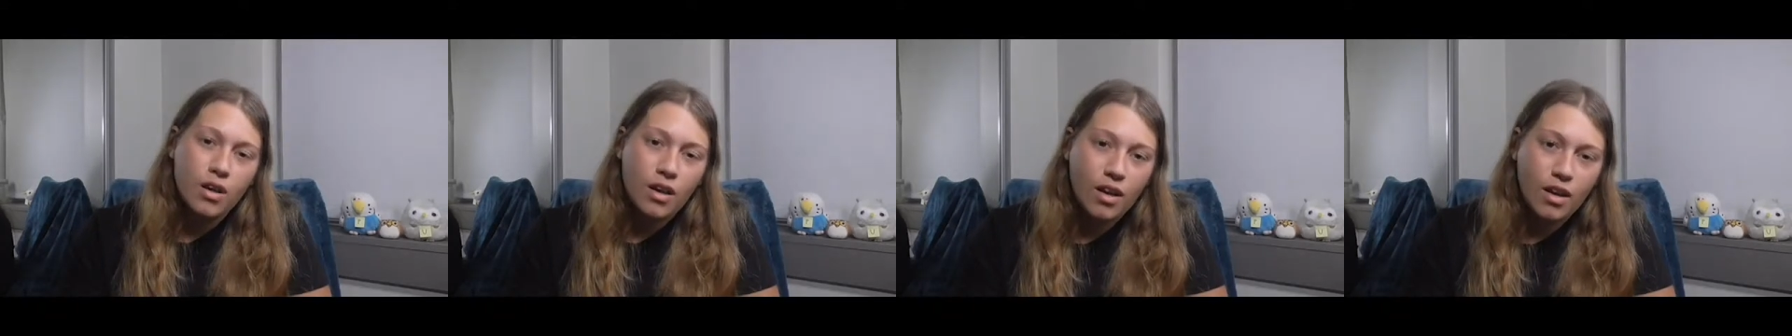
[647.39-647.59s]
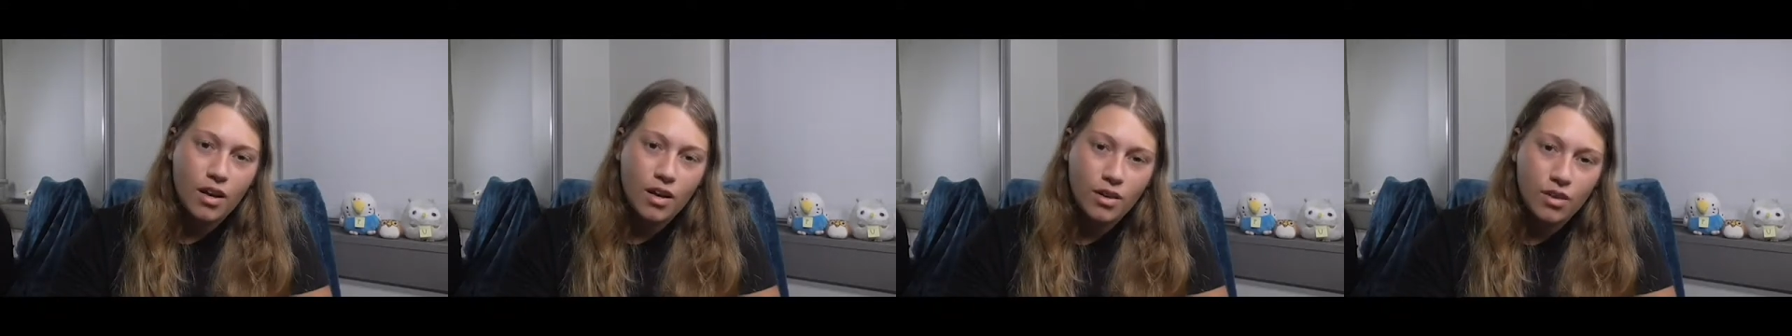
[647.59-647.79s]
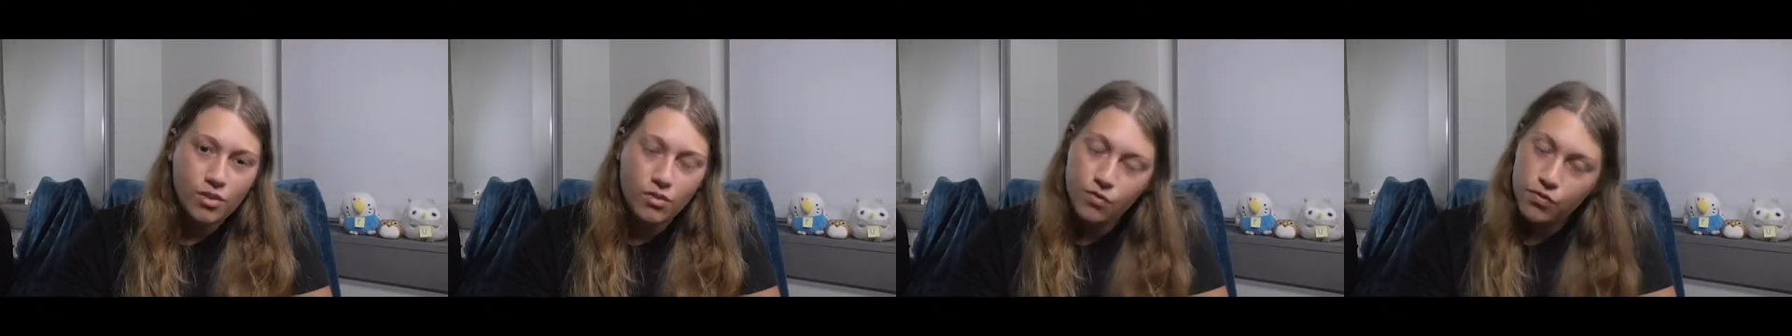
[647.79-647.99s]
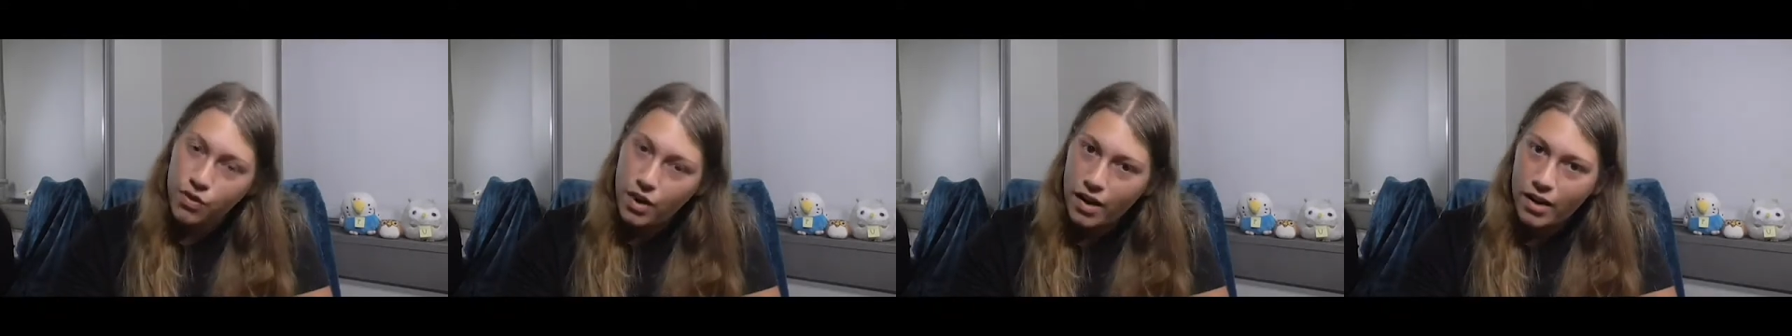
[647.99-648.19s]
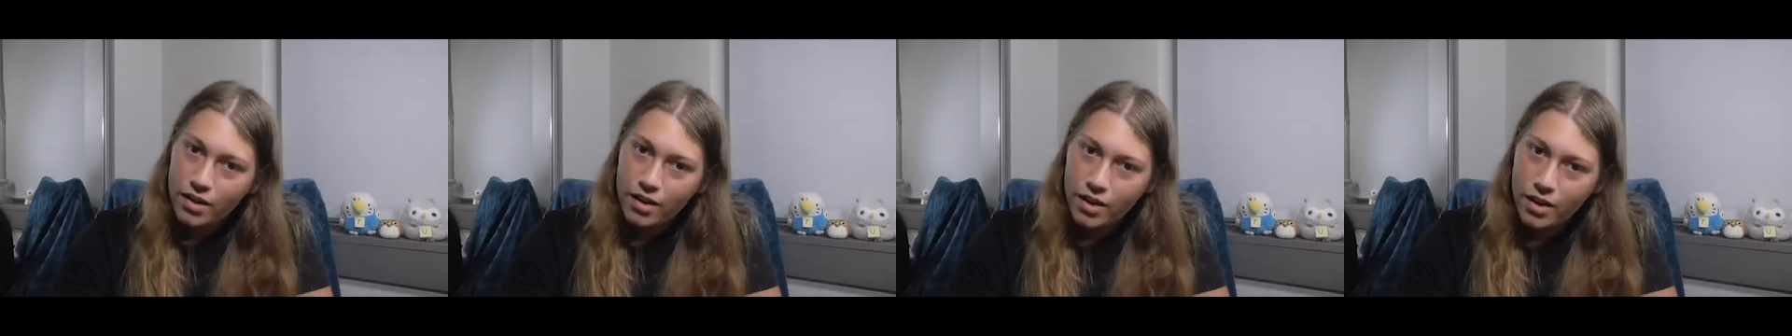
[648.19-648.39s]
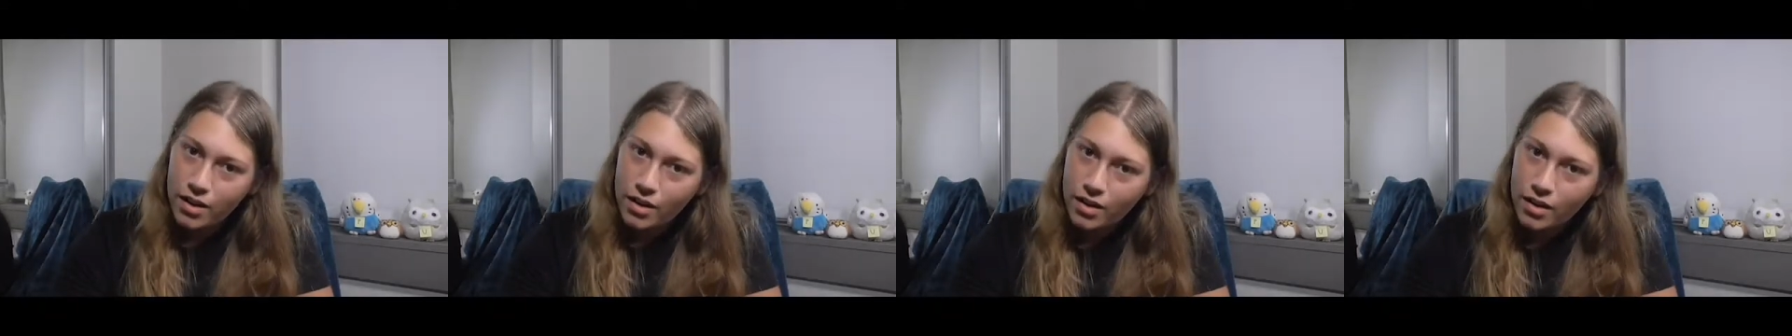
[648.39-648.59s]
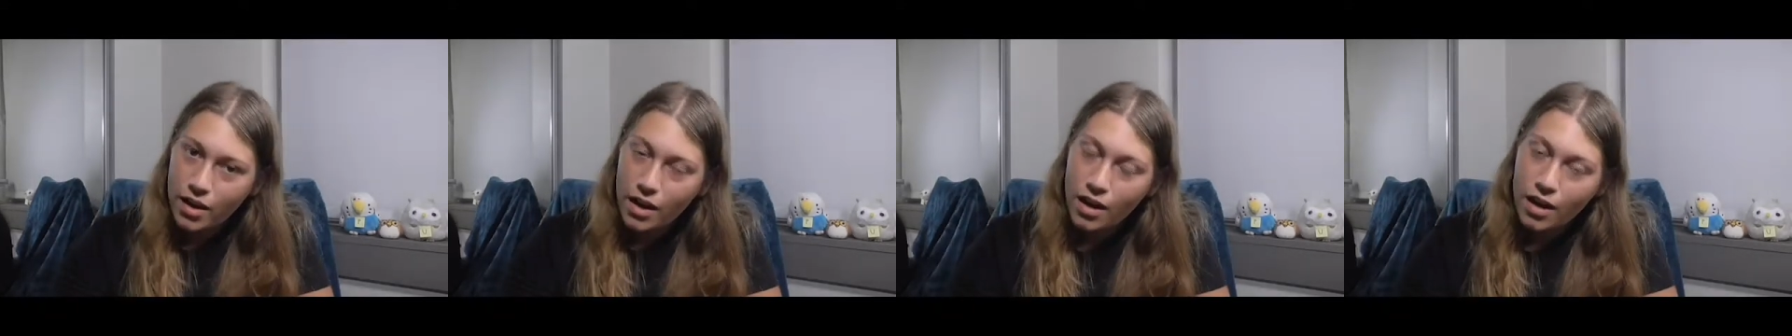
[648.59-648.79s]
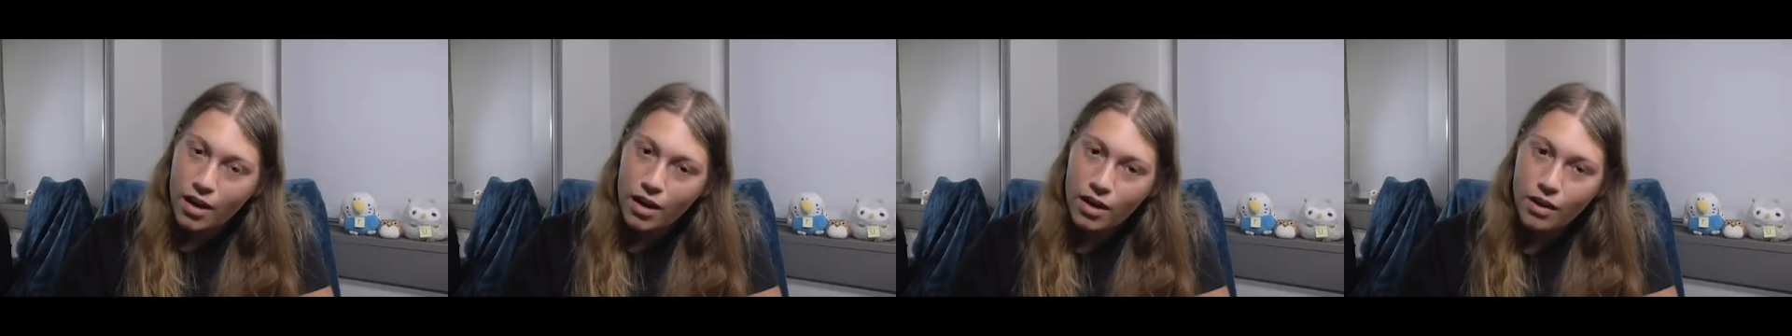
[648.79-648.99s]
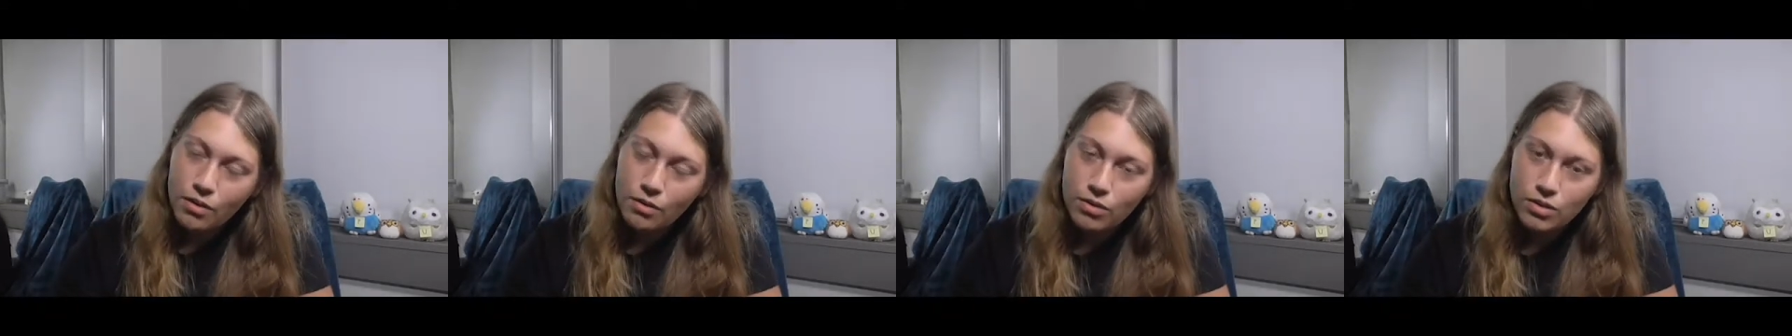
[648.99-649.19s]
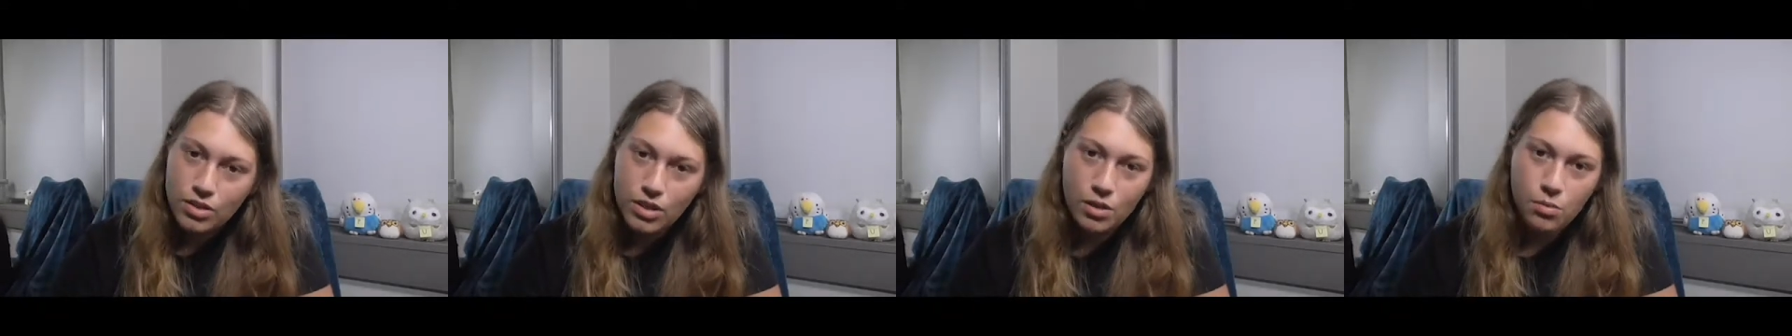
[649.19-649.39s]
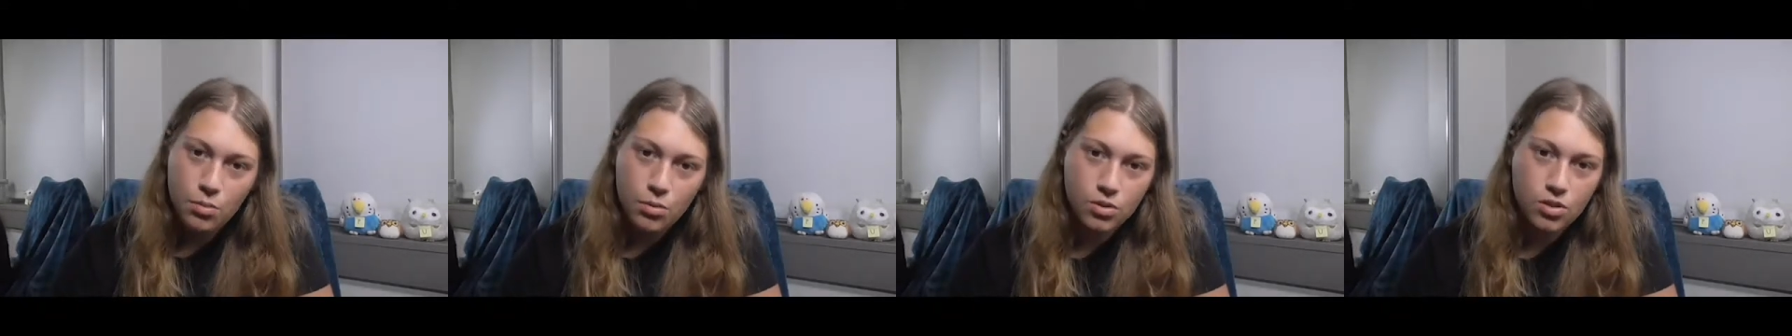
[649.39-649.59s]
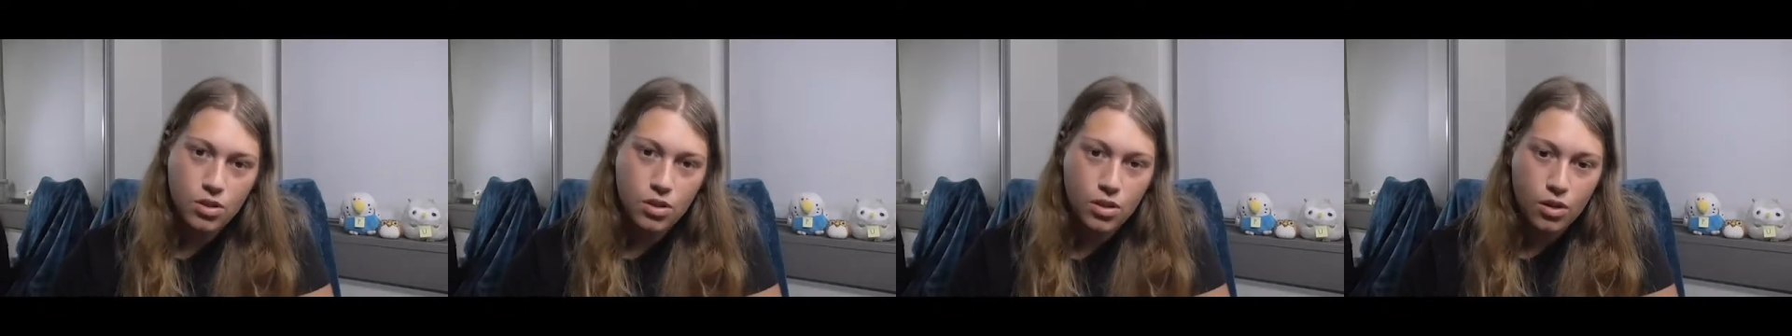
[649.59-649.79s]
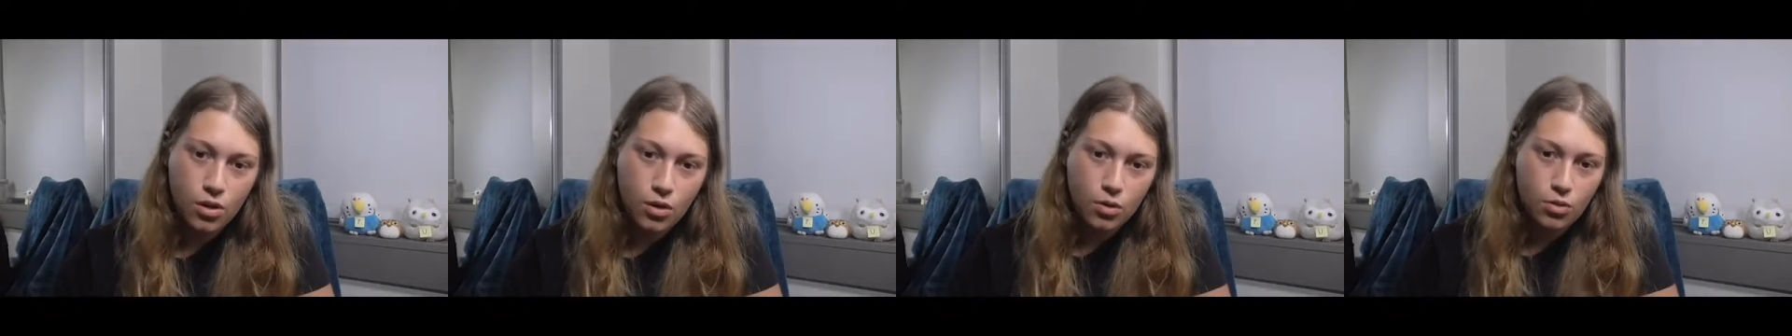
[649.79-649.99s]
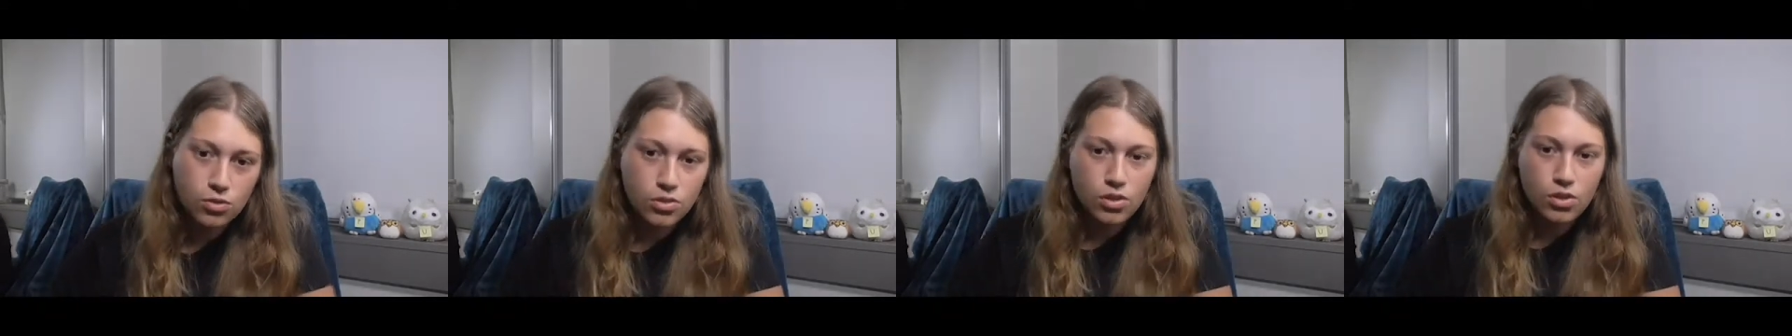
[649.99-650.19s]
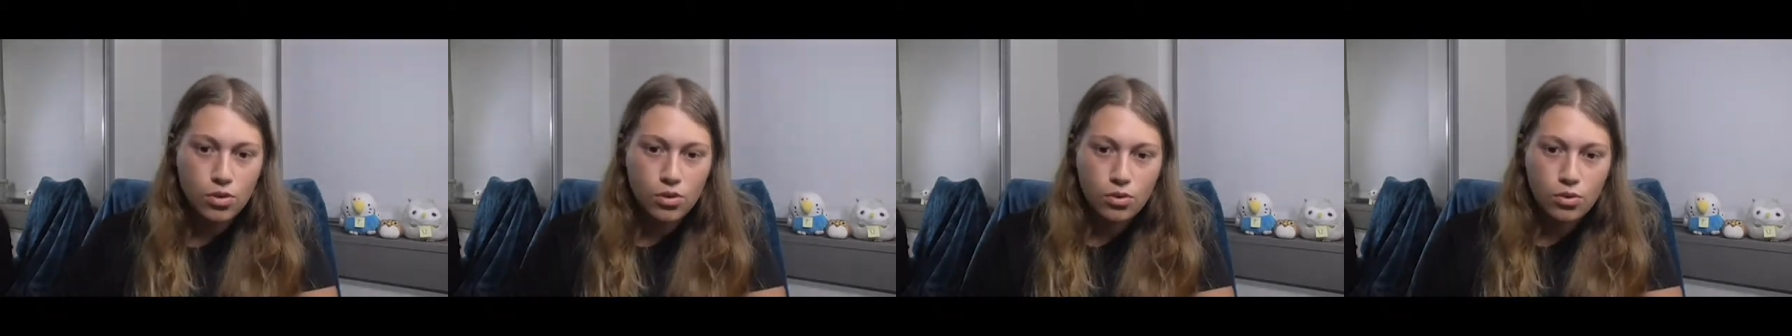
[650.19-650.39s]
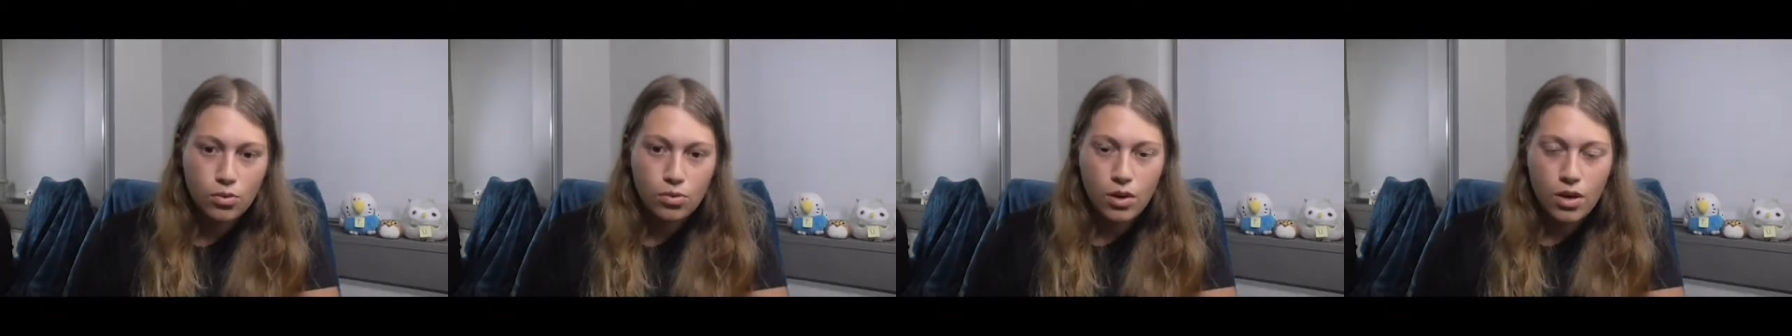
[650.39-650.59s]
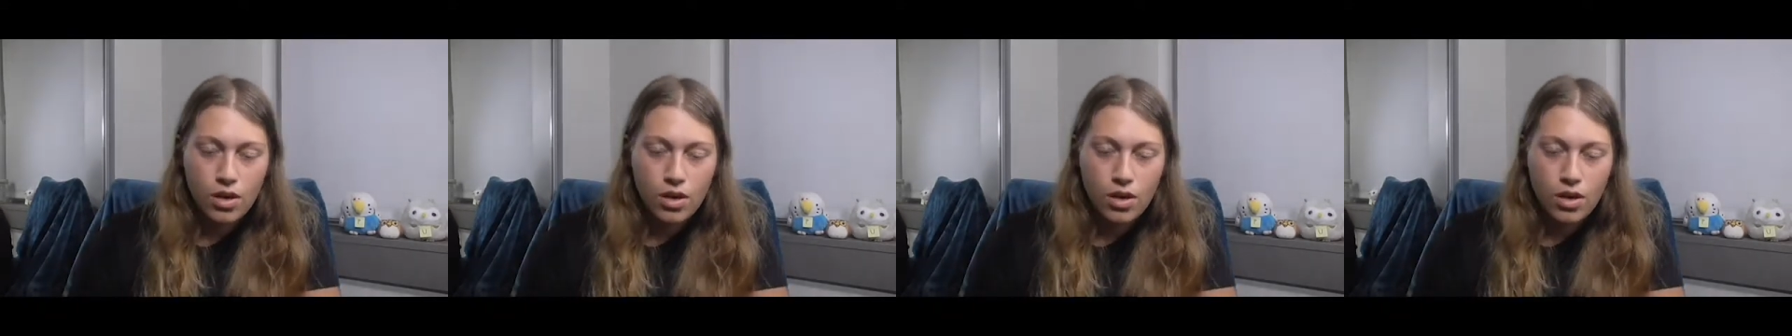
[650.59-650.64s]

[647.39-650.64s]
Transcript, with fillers: and Friday I was able to go to